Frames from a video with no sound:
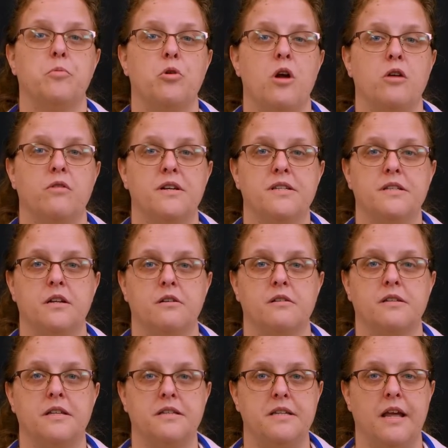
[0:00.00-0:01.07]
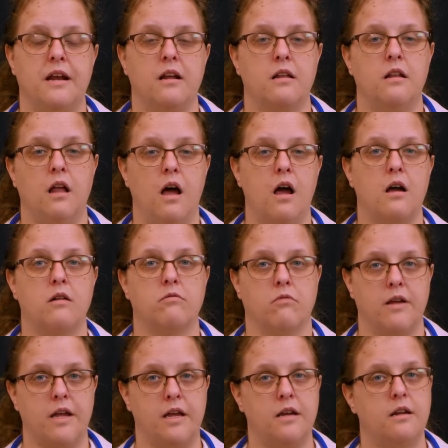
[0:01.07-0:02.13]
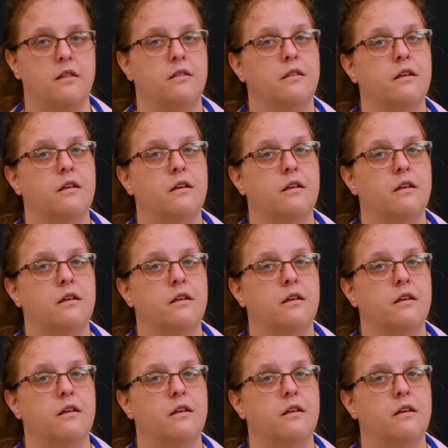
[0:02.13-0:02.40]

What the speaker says: progress notes at 10 o'clock read,